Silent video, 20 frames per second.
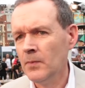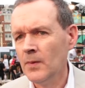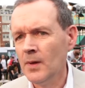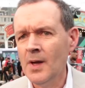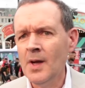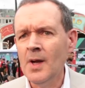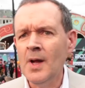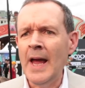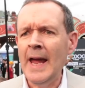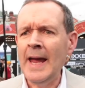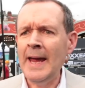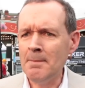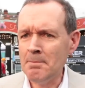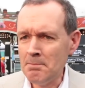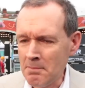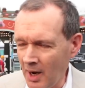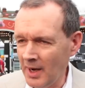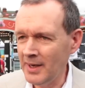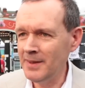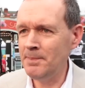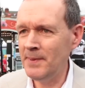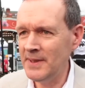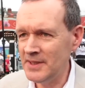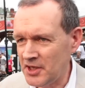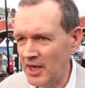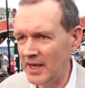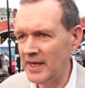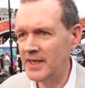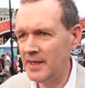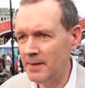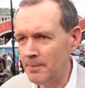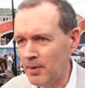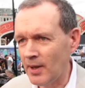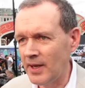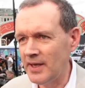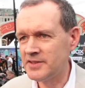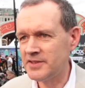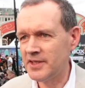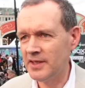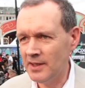that's the case? It might be taking
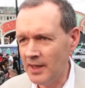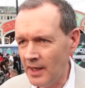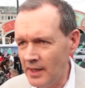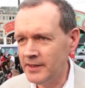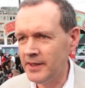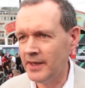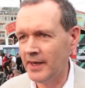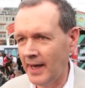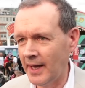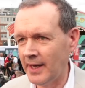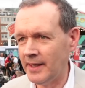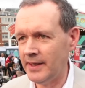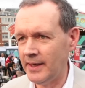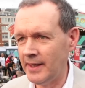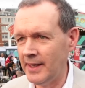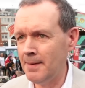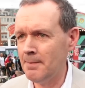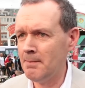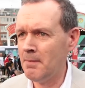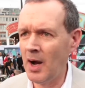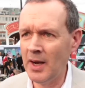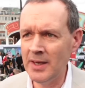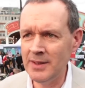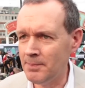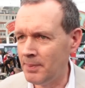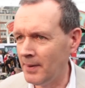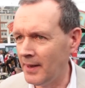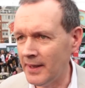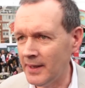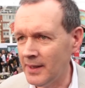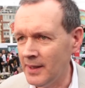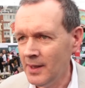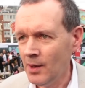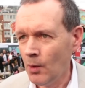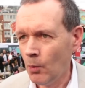place in London, Andy. It might be.